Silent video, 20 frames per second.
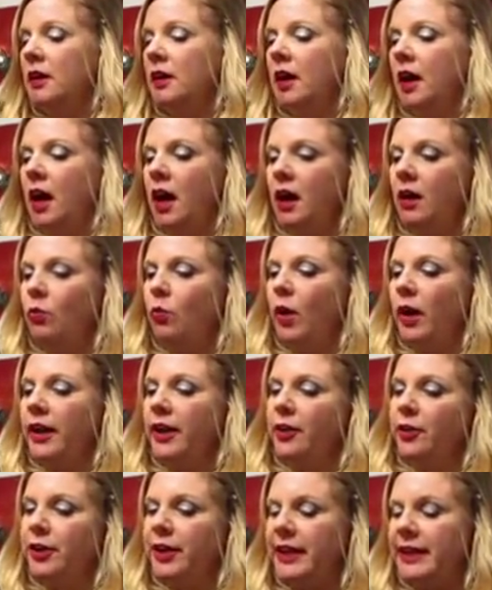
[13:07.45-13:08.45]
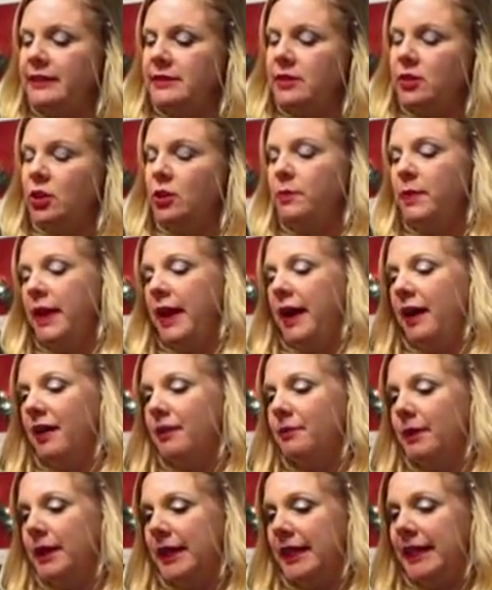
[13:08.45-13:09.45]
One of your kids could be out
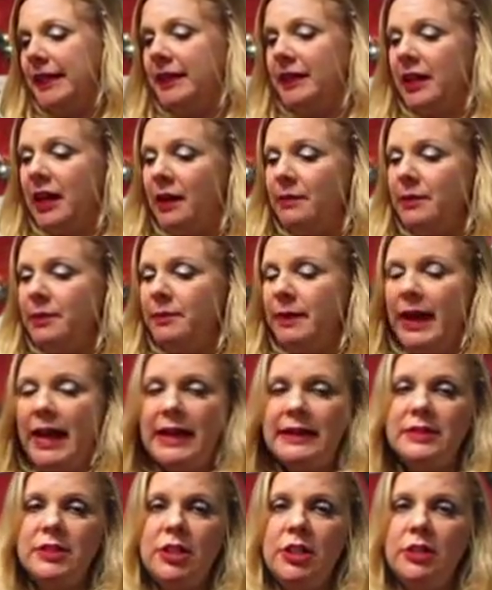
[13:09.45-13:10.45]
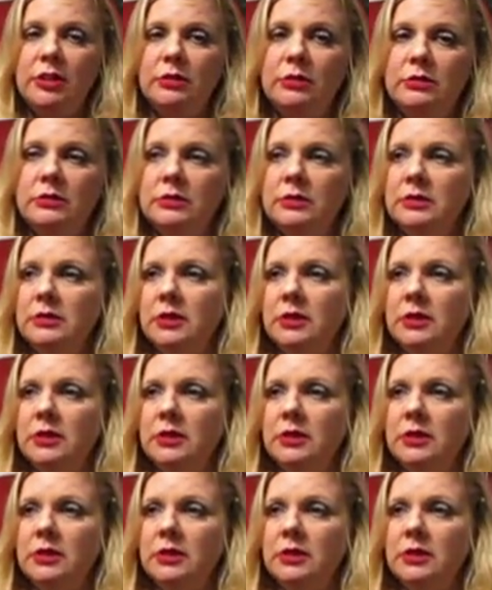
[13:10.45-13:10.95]
of money and coming back to you.